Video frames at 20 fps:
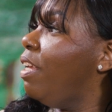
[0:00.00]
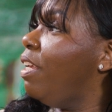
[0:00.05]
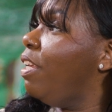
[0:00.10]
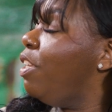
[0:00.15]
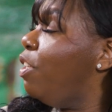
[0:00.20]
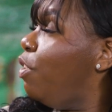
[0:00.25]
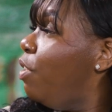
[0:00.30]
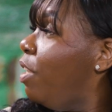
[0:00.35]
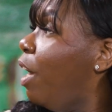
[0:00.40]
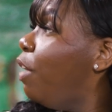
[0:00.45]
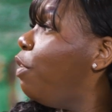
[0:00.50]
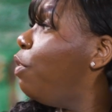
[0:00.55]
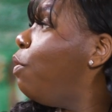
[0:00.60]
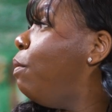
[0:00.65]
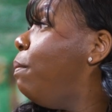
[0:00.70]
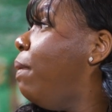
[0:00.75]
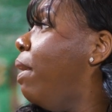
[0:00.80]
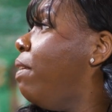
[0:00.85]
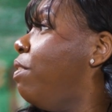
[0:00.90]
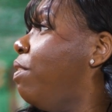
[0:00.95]
now you're
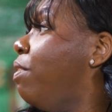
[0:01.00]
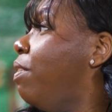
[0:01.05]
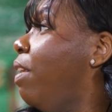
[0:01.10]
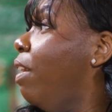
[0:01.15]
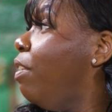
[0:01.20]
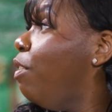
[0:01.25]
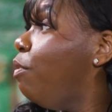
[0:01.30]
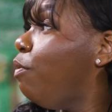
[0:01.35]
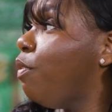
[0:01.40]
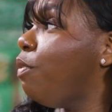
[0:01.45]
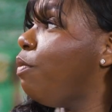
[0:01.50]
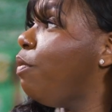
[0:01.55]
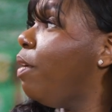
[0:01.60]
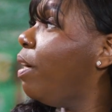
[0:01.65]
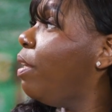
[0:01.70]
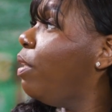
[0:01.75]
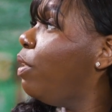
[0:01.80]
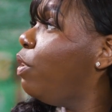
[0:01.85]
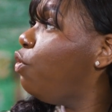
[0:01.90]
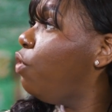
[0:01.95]
going back to your doctor for a
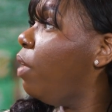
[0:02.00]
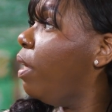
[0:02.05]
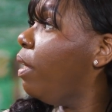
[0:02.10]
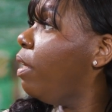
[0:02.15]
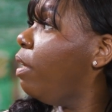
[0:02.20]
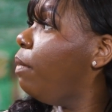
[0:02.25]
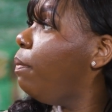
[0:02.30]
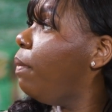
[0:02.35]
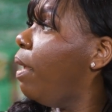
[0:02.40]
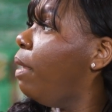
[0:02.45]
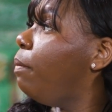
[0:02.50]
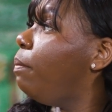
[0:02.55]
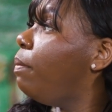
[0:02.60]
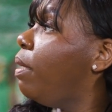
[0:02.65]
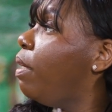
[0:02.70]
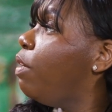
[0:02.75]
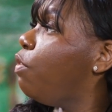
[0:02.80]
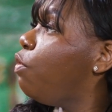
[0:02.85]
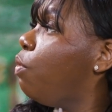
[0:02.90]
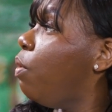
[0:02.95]
regular checkup, and
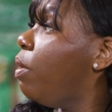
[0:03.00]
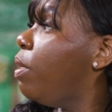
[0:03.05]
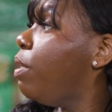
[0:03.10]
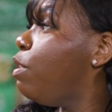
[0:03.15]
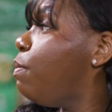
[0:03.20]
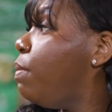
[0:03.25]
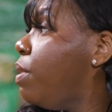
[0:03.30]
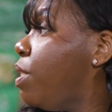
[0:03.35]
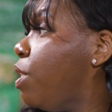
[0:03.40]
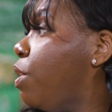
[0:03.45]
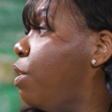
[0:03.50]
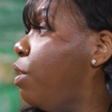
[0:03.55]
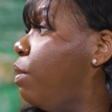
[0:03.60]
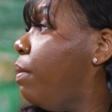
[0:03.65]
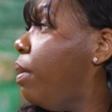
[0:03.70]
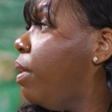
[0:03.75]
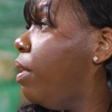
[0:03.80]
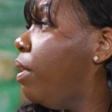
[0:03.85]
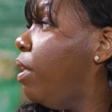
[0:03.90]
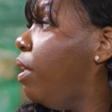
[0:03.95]
because you're on this particular
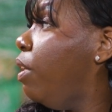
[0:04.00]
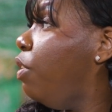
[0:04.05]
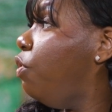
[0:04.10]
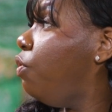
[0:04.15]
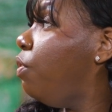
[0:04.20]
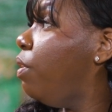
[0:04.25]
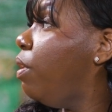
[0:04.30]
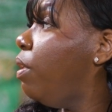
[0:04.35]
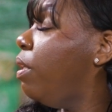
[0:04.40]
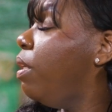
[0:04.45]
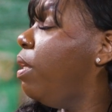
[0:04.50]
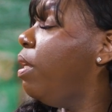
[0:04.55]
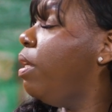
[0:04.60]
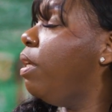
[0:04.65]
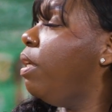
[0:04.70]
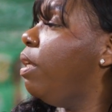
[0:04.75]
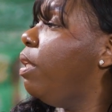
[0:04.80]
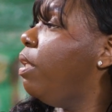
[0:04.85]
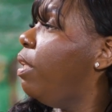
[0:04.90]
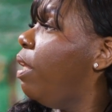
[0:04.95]
medication,
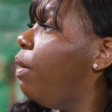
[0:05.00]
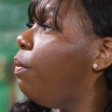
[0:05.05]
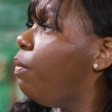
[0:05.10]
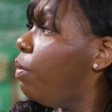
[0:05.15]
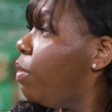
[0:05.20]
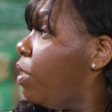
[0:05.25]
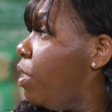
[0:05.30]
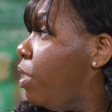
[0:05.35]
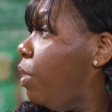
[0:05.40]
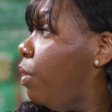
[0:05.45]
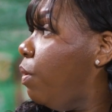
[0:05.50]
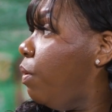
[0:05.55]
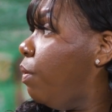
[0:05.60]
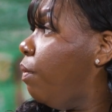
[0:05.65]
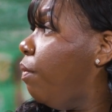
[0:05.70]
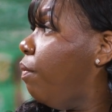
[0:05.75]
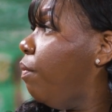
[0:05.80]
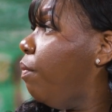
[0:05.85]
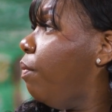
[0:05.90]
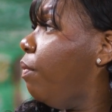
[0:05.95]
they won't see you.
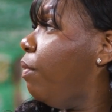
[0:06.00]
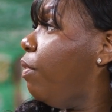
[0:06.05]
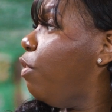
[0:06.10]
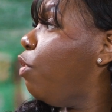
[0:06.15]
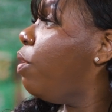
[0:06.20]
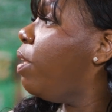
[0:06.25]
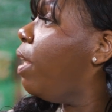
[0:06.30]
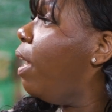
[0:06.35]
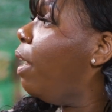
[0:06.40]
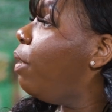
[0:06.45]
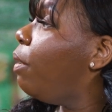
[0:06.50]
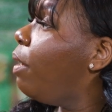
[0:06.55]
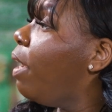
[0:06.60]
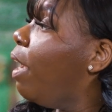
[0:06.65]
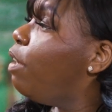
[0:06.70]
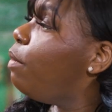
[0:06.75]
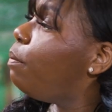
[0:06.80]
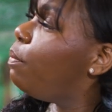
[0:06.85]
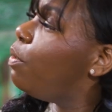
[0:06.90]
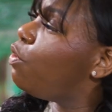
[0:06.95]
So now it
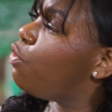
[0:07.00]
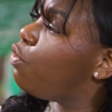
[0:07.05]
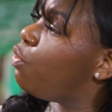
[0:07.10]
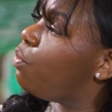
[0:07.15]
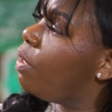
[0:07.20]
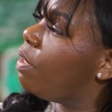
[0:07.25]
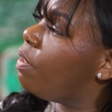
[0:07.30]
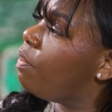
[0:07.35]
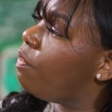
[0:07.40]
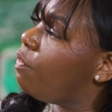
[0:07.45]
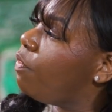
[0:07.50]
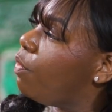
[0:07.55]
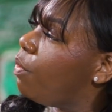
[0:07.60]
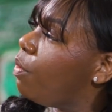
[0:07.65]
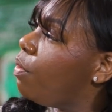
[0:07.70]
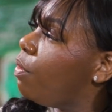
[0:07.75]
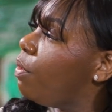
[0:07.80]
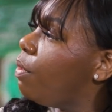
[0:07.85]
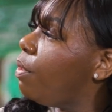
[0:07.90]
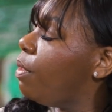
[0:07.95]
kind of puts you at a
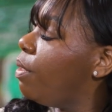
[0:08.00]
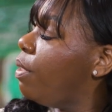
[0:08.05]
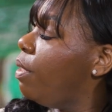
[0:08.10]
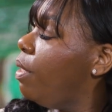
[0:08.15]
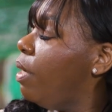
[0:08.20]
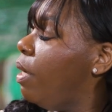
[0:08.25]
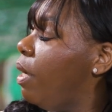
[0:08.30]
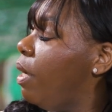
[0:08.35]
further